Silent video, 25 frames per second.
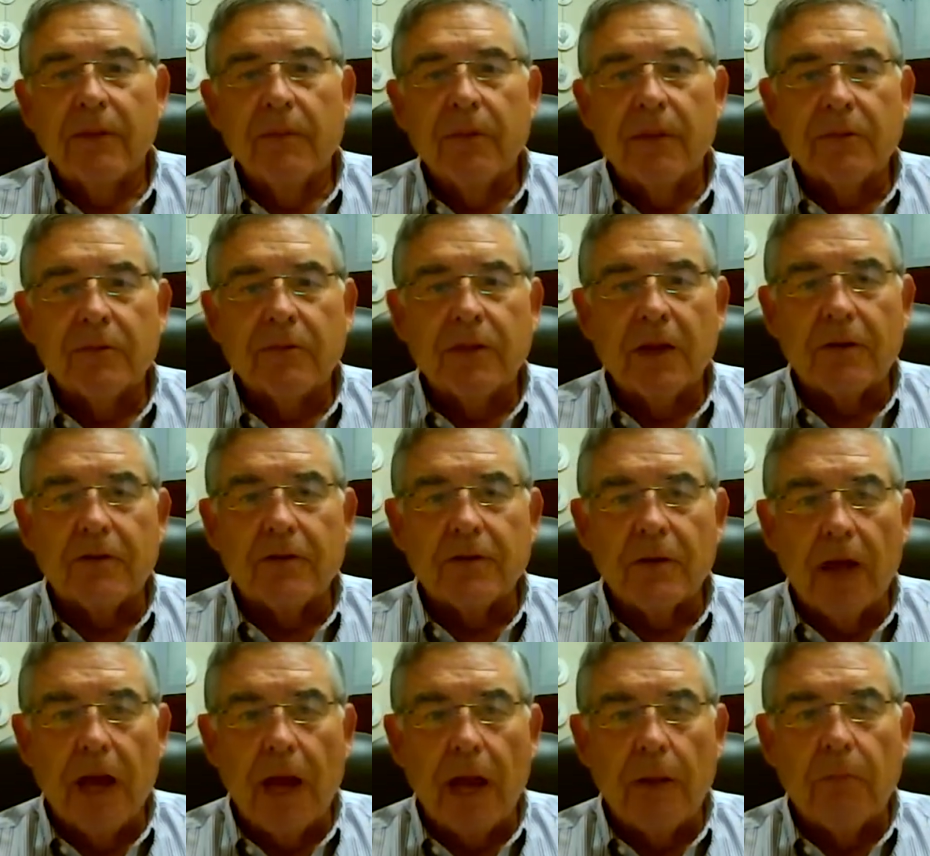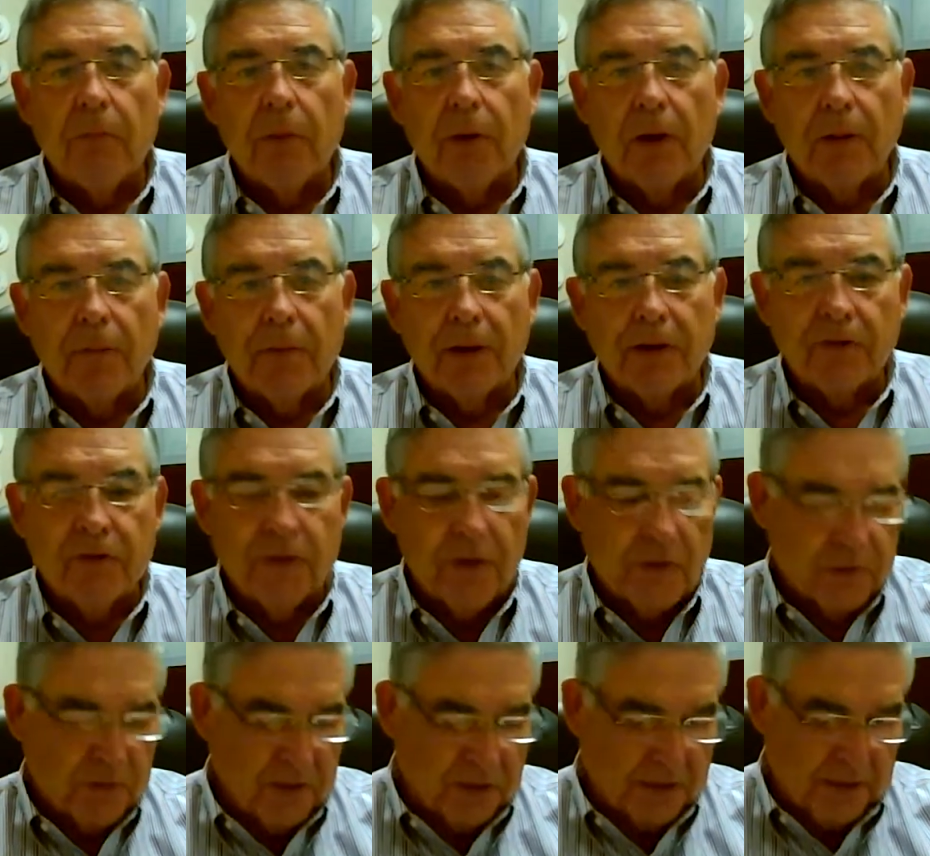That was a high point of my
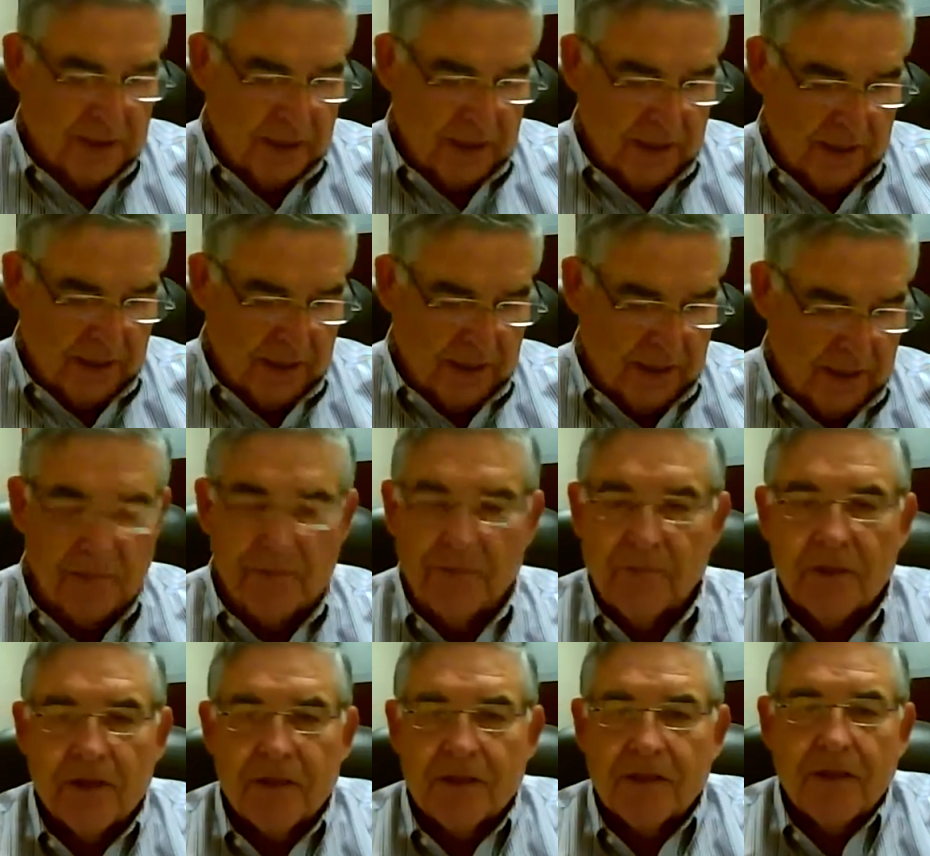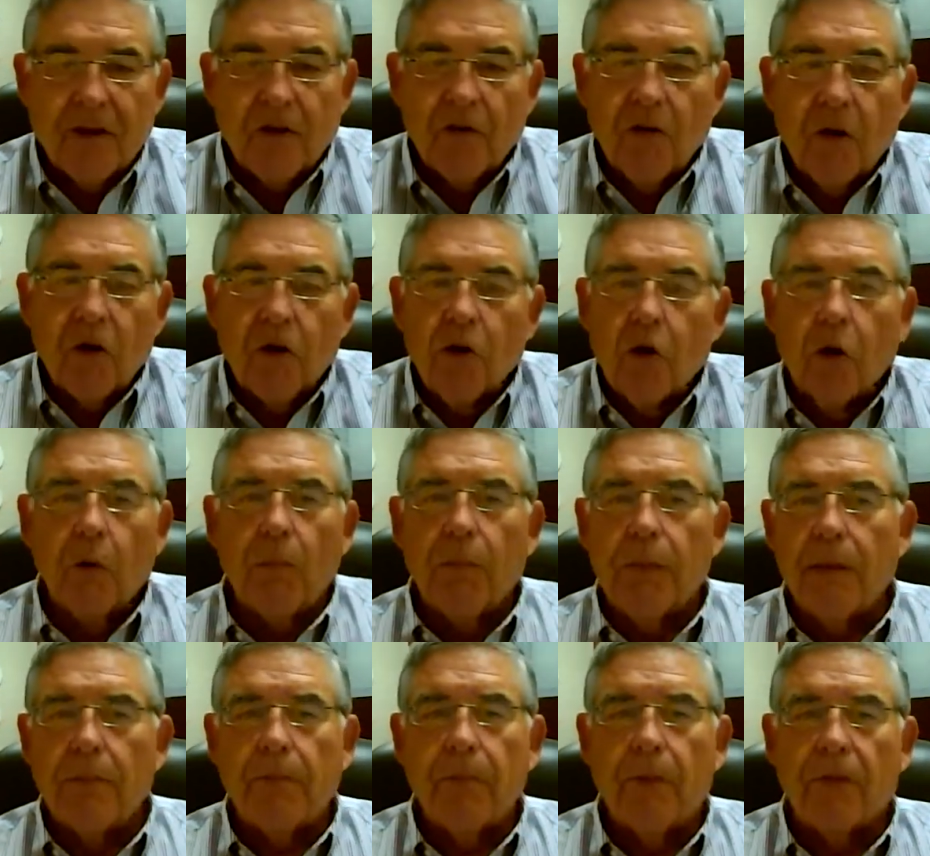trip, just seeing them, and just they're all cool
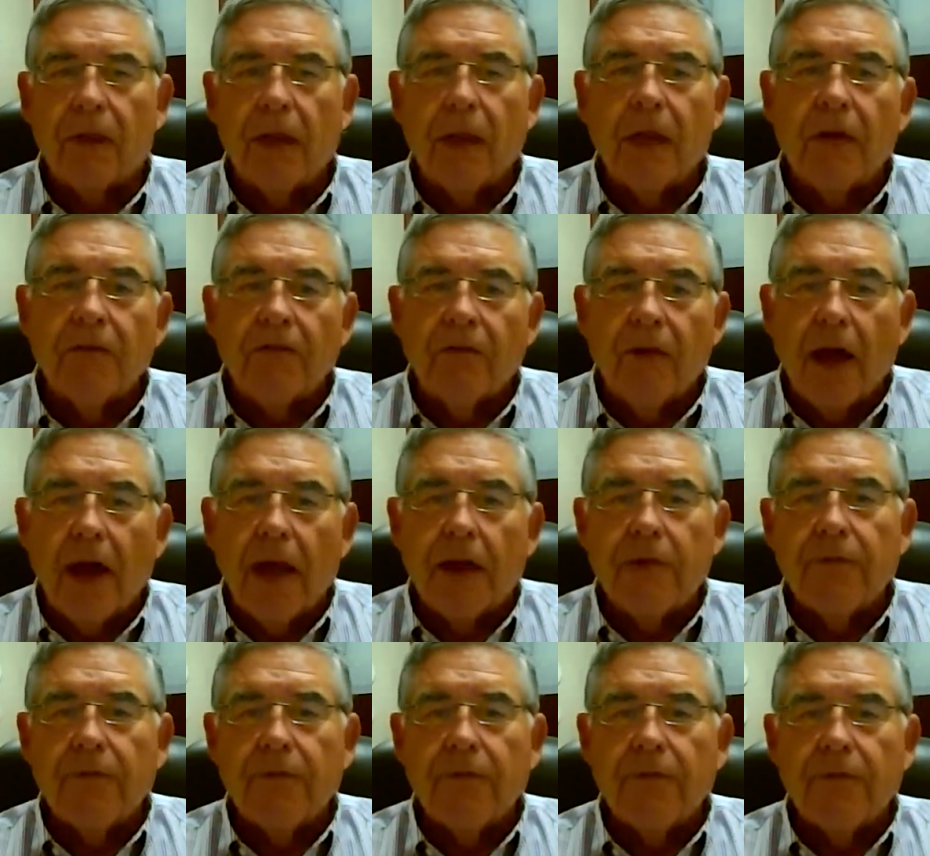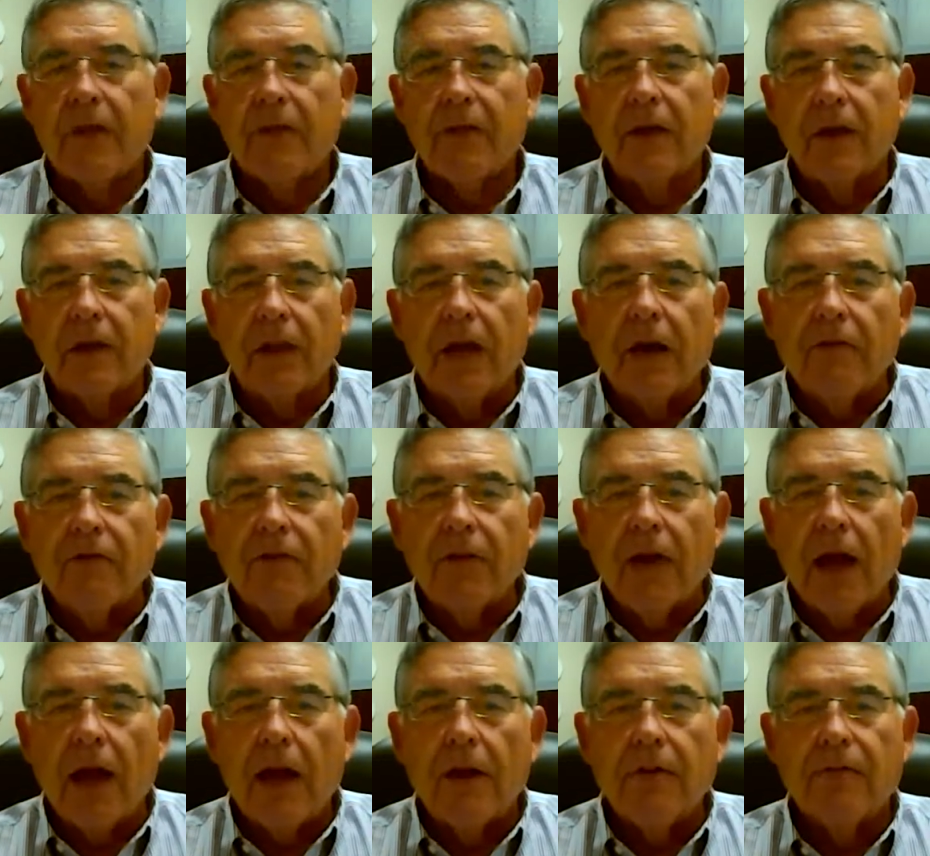people. They live life, they love
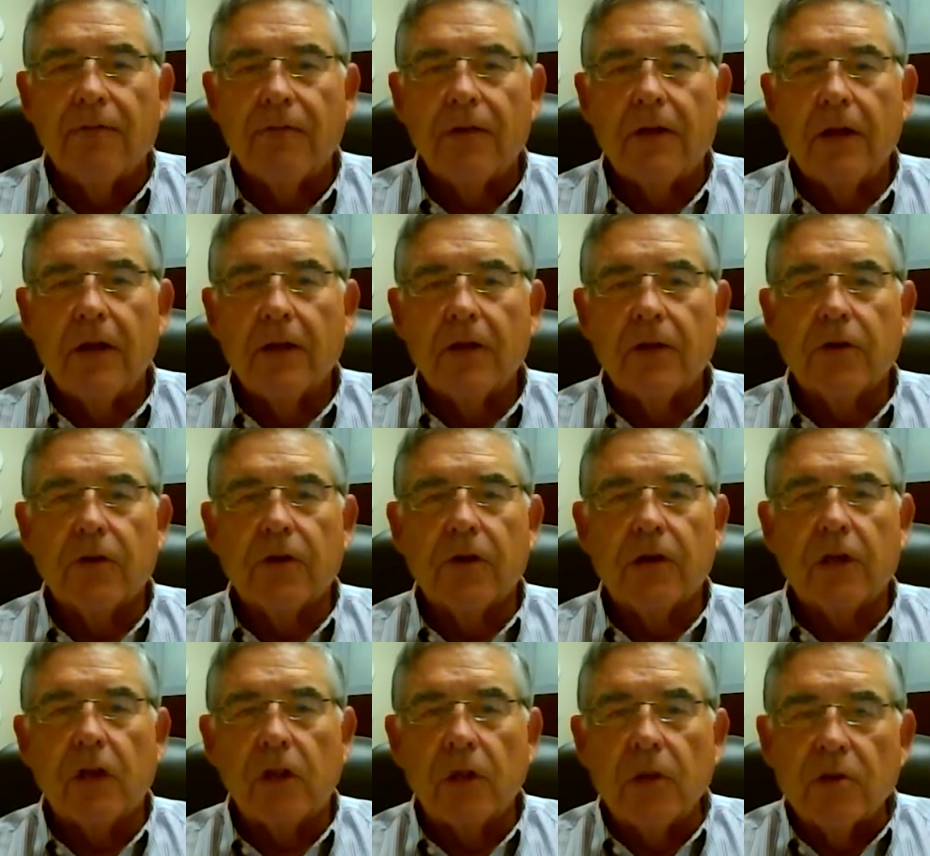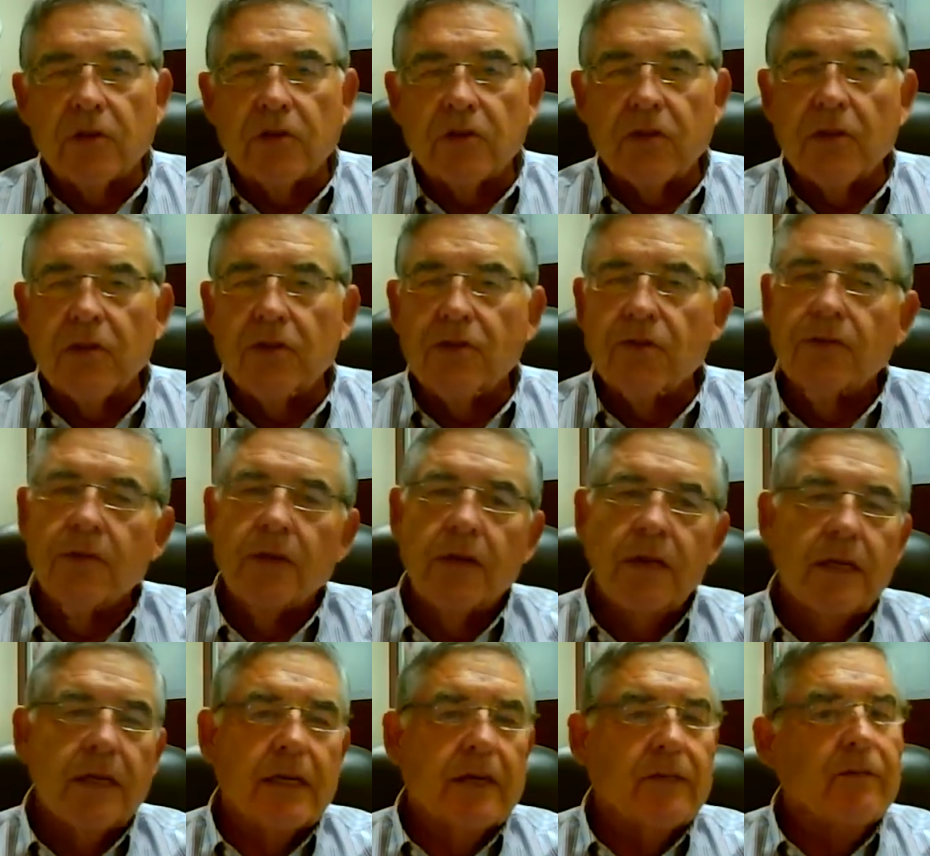life, they're inclusive,
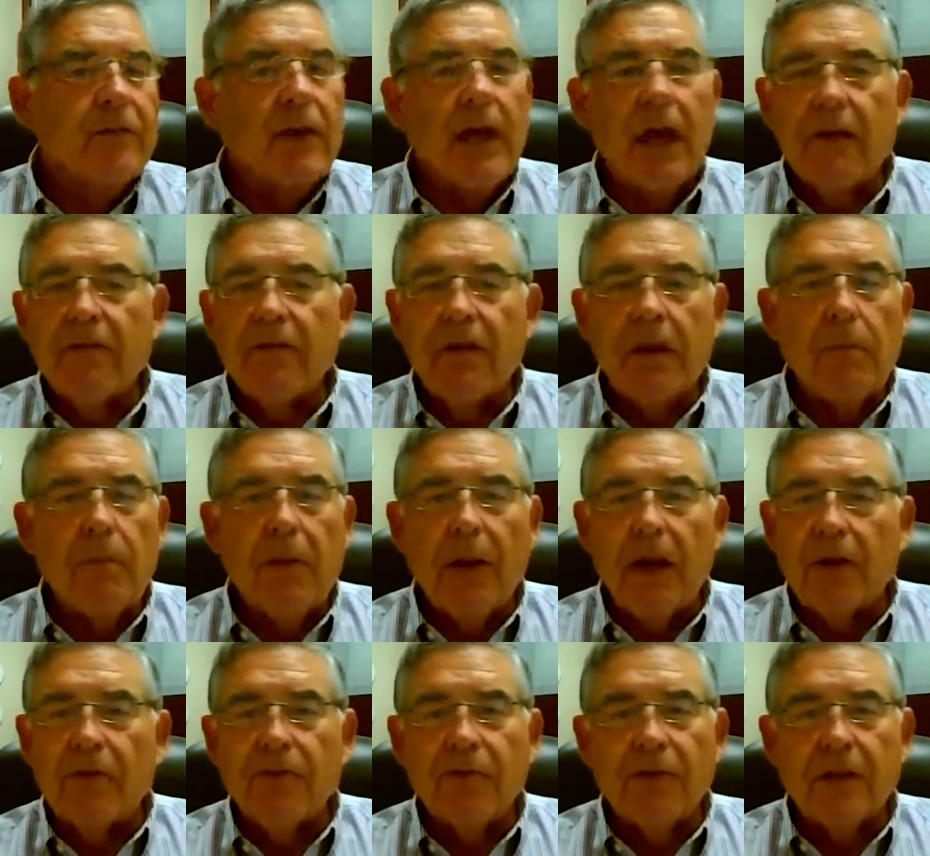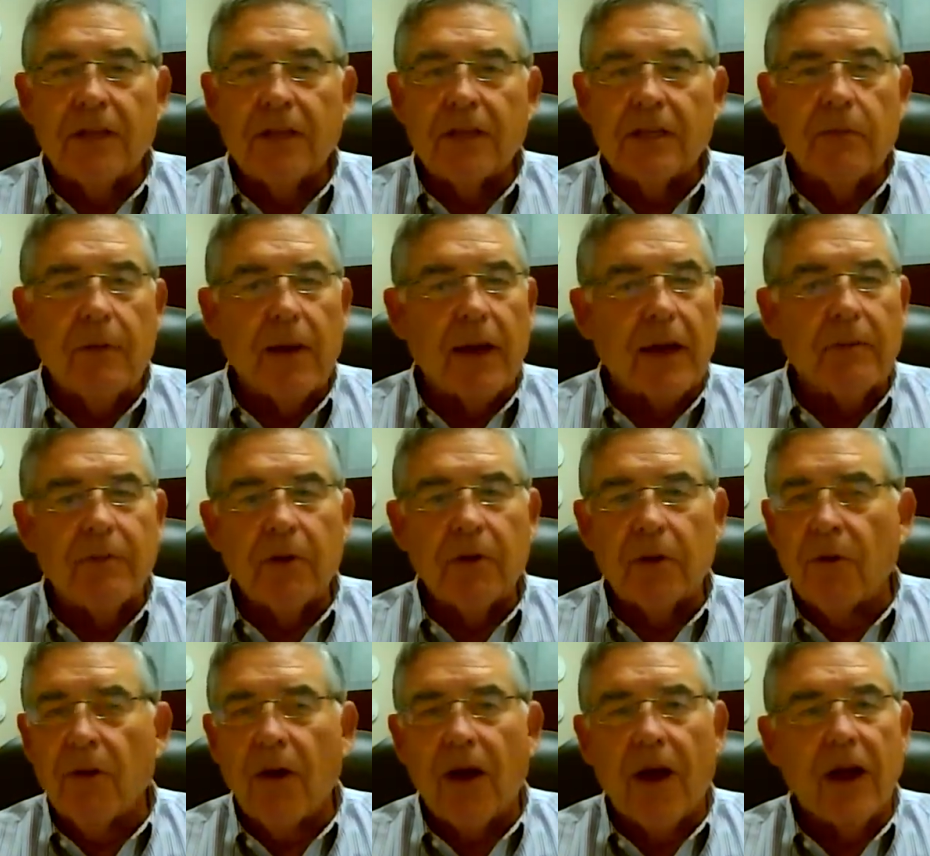if you have any bad feelings about them,
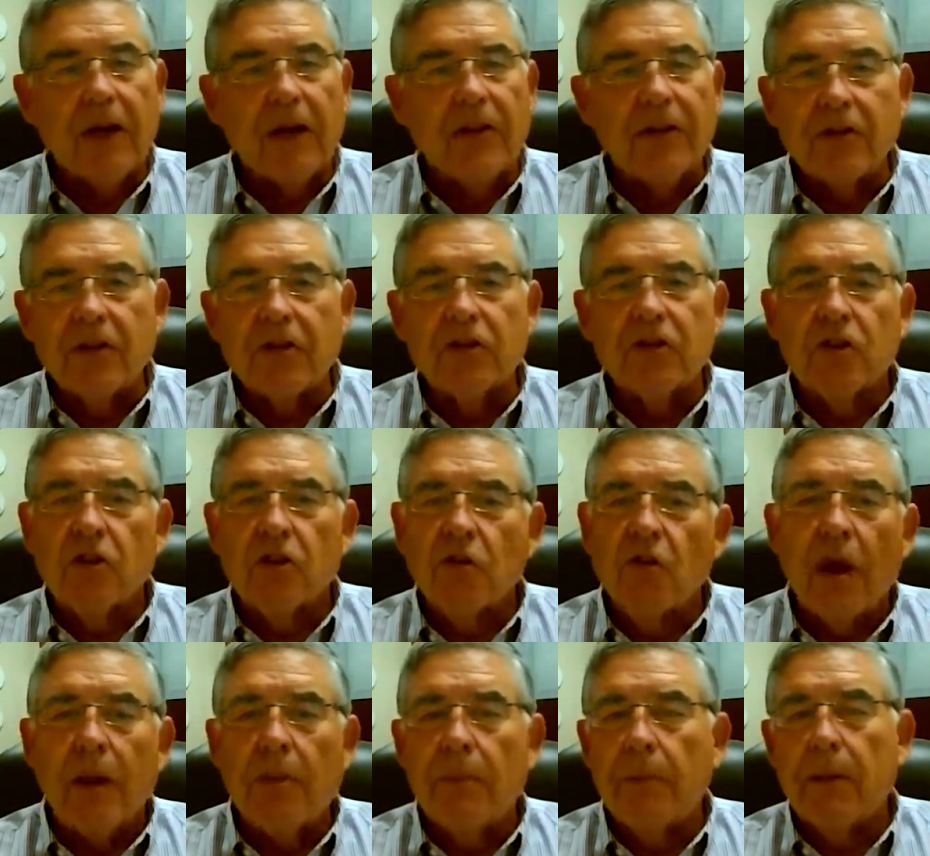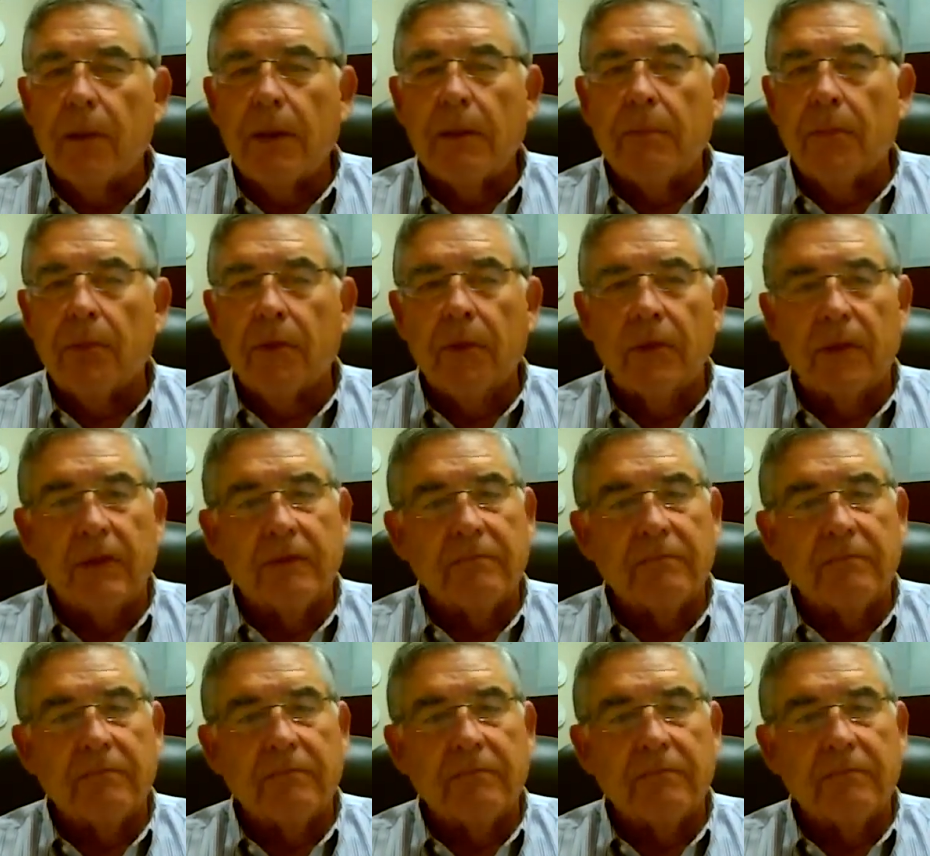you're wrong. They're just great people,